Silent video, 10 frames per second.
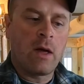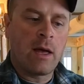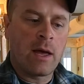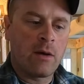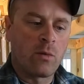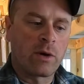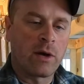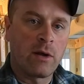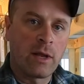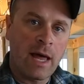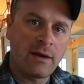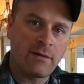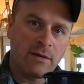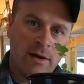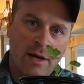And we're going to
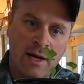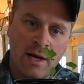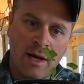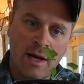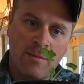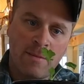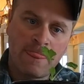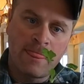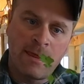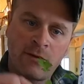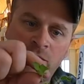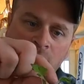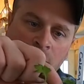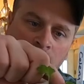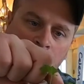let this
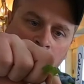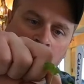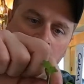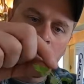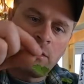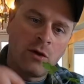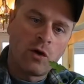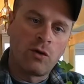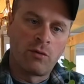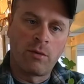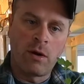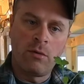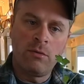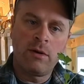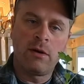celery plant
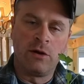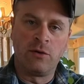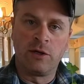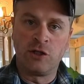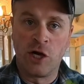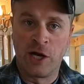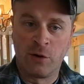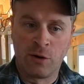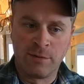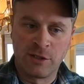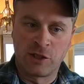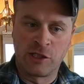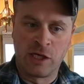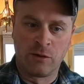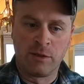grow into a ginormous
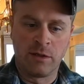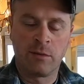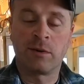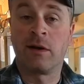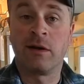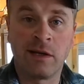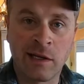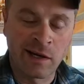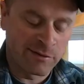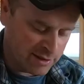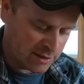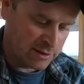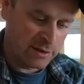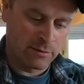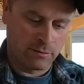celery that we're going to eat,
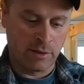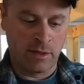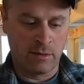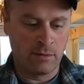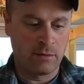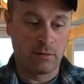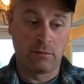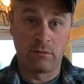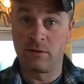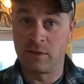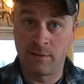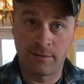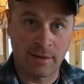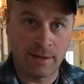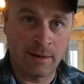obviously. We're going to do something
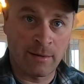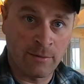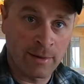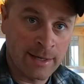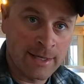with it. I don't know what it